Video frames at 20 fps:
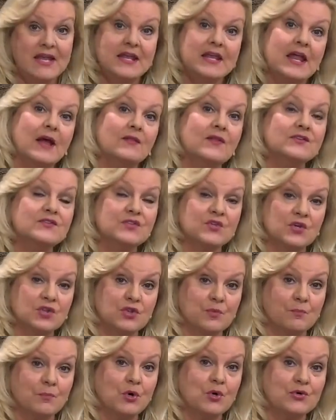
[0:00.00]
Now let's look at
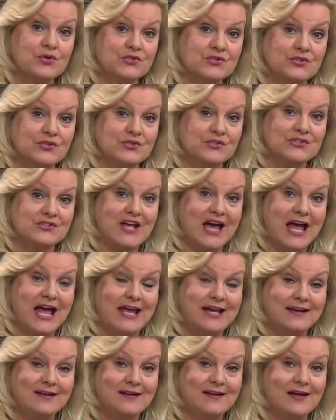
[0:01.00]
the personal
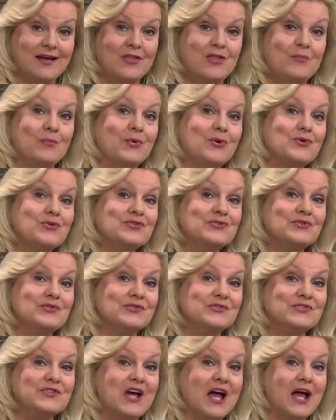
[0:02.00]
side. On the
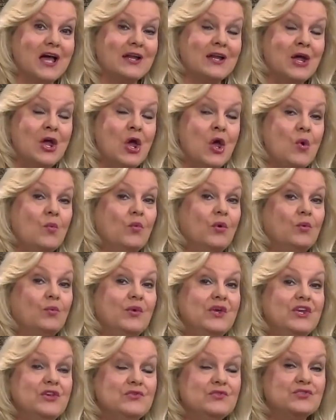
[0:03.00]
personal side, when
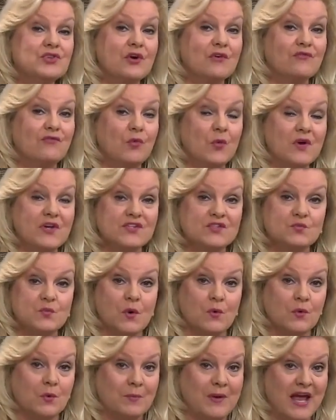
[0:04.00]
we use our voice,
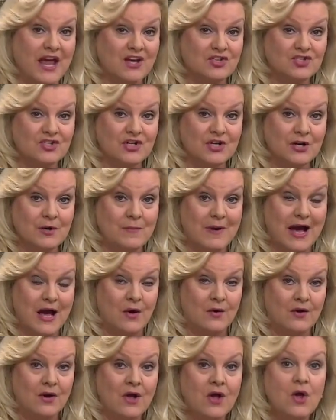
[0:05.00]
what we're passionate
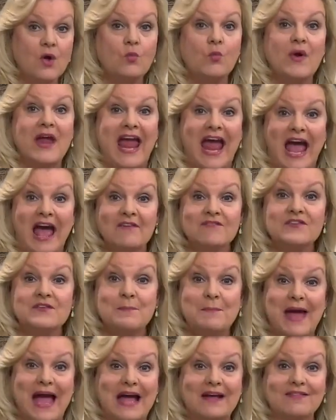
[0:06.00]
about, we have to
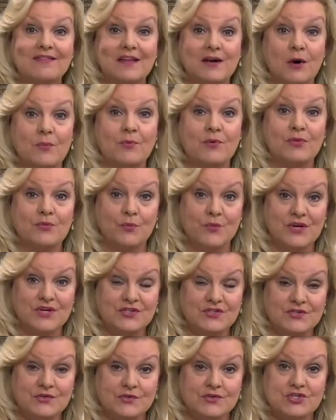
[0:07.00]
back that up with
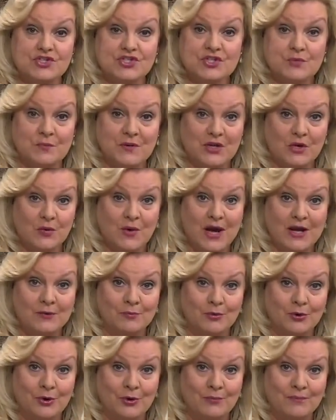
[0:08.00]
research to be
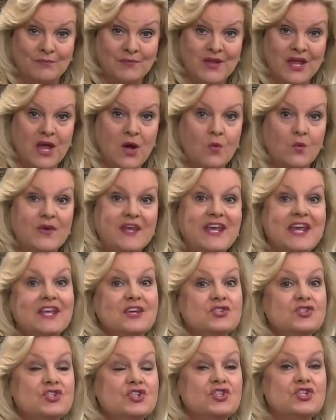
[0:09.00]
credible. We
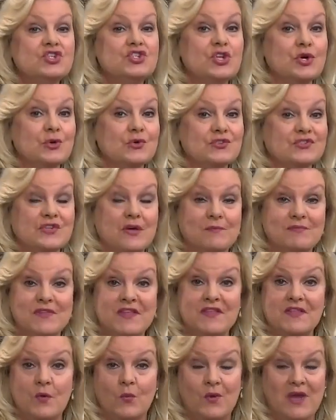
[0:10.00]
can't just share
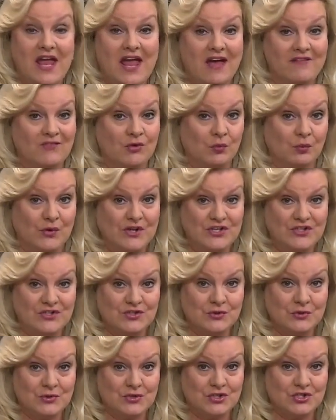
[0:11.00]
something that we haven't
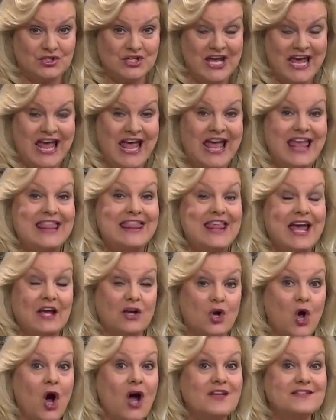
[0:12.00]
researched.
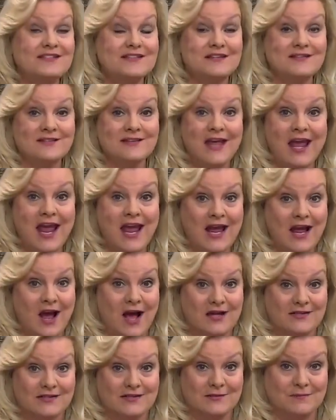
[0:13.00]
That causes
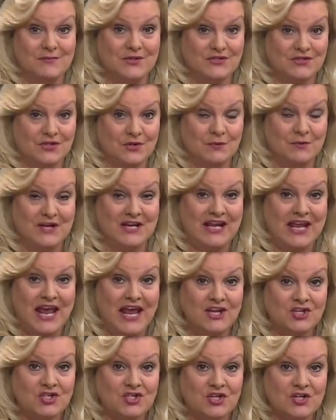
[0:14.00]
chaos and
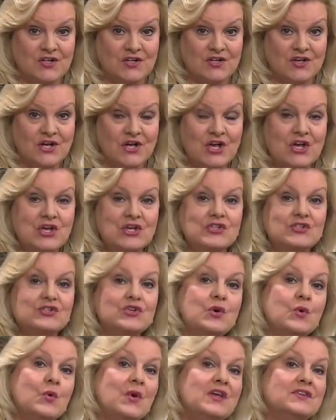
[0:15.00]
miscommunication.
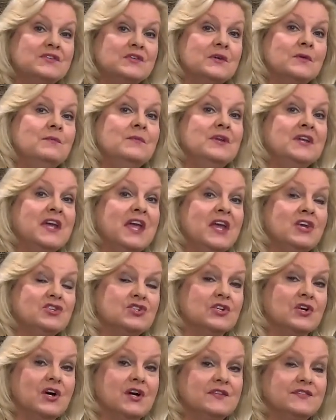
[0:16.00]
So, as a
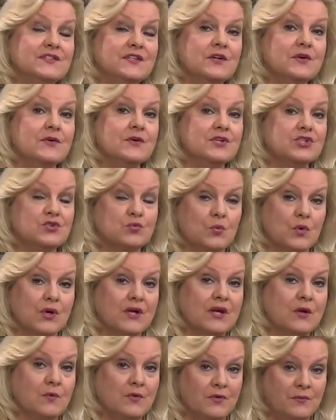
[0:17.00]
communication concierge
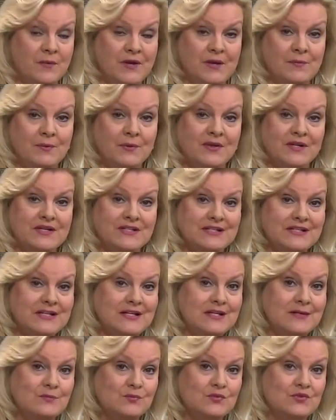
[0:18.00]
working with people and
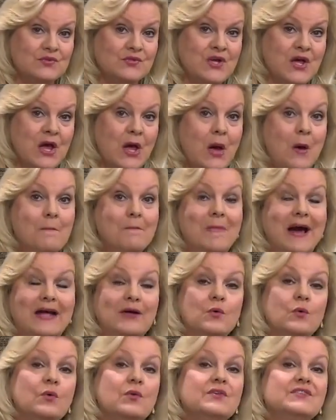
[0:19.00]
teams, my
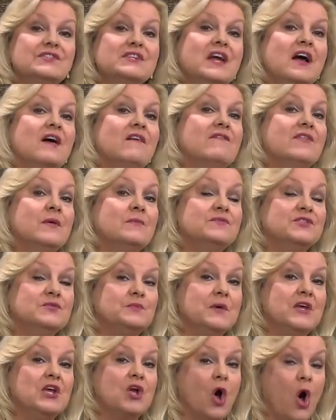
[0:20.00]
goal is to have them
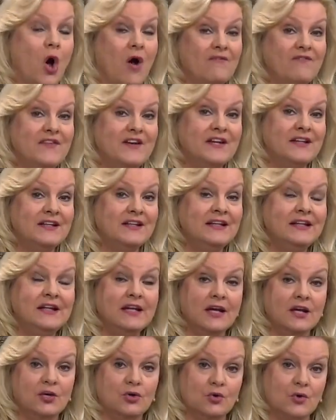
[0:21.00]
speak confidently
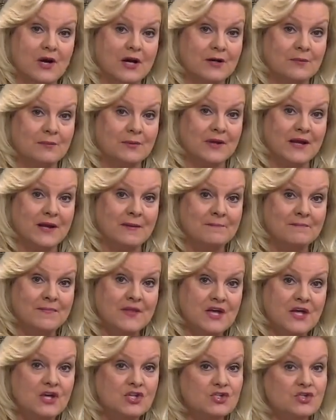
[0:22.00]
and credibly.
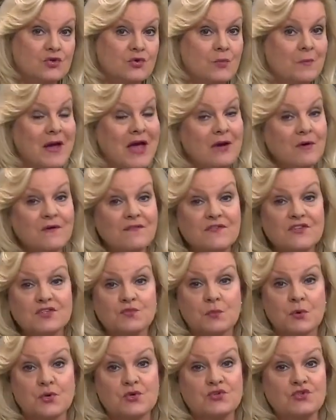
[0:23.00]
So, no matter if it's
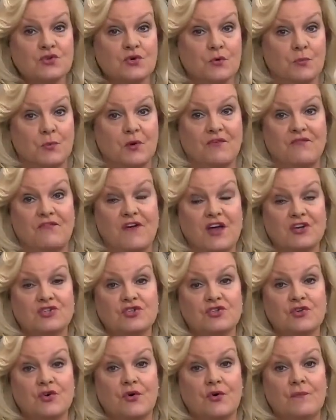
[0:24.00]
personal or
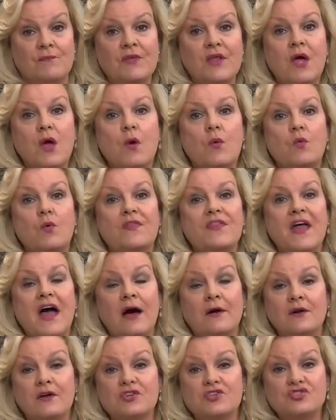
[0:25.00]
professional,
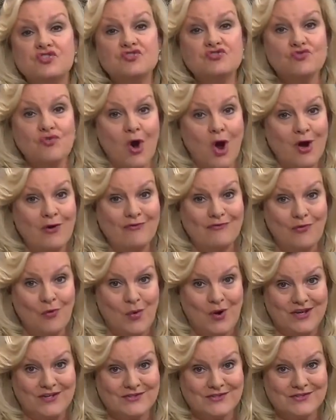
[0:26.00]
without a strong
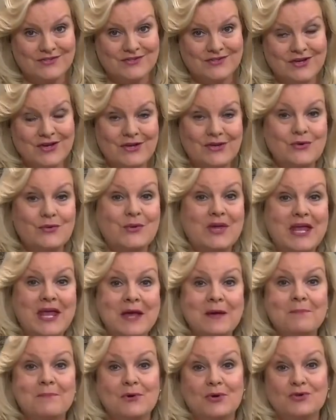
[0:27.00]
voice, you
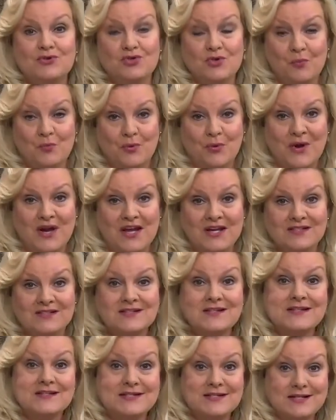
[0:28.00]
can't build your brand,
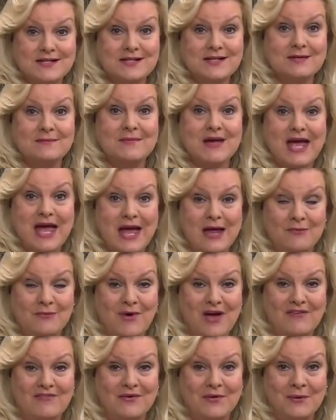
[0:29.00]
team, and
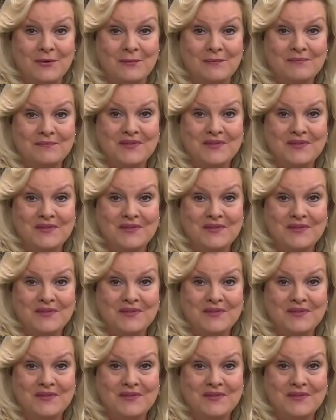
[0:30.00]
revenue.